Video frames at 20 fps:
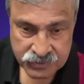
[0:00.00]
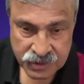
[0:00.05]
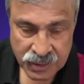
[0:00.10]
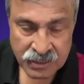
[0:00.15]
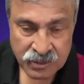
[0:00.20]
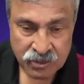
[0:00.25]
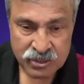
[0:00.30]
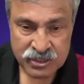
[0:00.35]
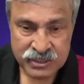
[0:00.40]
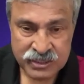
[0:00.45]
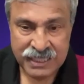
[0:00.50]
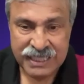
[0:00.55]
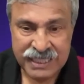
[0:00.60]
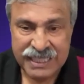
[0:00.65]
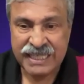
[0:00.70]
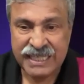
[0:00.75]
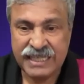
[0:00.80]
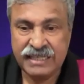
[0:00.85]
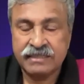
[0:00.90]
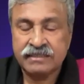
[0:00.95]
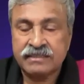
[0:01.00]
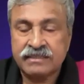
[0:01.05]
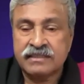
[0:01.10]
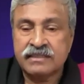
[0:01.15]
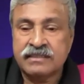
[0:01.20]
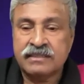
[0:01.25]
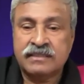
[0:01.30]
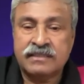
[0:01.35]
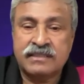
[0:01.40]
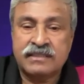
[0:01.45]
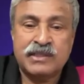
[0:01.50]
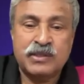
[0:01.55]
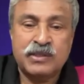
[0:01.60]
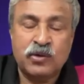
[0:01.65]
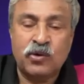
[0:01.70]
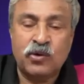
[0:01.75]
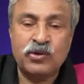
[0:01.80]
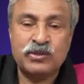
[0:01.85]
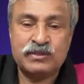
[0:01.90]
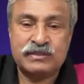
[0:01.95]
to study
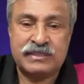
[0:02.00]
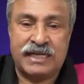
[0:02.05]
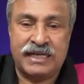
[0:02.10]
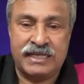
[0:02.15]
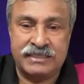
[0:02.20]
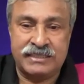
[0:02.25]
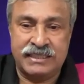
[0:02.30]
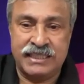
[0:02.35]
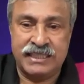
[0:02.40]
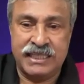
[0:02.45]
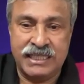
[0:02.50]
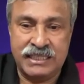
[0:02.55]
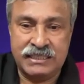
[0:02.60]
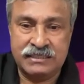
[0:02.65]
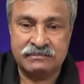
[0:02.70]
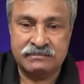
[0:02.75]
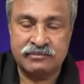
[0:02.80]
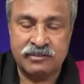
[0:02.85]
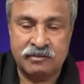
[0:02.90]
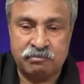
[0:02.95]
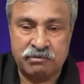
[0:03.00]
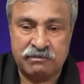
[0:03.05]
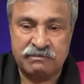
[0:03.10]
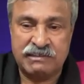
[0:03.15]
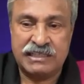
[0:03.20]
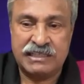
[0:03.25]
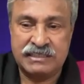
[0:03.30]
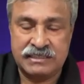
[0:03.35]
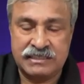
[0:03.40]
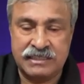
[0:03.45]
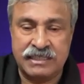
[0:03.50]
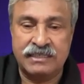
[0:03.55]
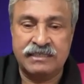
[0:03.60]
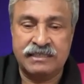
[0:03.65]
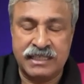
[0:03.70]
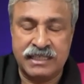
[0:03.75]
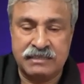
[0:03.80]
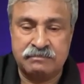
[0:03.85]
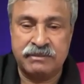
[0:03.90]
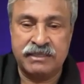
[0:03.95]
new strategies for prevention and
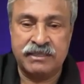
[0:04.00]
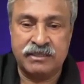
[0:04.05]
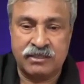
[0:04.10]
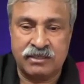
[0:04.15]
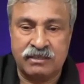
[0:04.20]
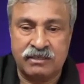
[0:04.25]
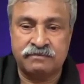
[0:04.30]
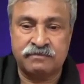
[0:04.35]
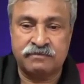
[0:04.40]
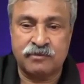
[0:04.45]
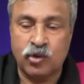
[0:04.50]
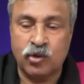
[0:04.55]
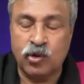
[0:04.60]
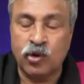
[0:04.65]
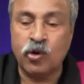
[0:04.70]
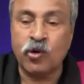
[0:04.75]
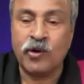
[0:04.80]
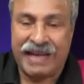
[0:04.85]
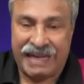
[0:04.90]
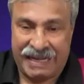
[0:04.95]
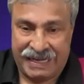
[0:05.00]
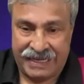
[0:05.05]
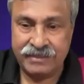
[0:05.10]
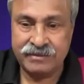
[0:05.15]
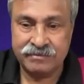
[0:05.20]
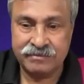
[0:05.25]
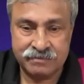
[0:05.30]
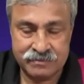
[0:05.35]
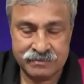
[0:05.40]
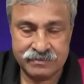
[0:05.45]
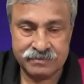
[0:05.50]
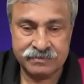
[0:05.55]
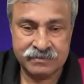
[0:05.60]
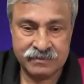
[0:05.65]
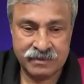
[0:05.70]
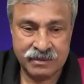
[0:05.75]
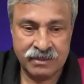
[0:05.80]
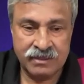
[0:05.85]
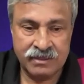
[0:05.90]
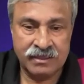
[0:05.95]
treatment of OA.
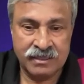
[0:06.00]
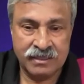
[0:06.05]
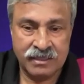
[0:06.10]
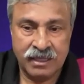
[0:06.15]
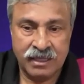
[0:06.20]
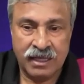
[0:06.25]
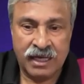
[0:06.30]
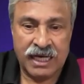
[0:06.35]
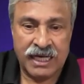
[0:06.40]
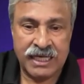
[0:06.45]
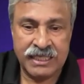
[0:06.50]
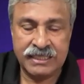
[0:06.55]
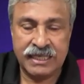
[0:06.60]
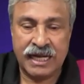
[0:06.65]
And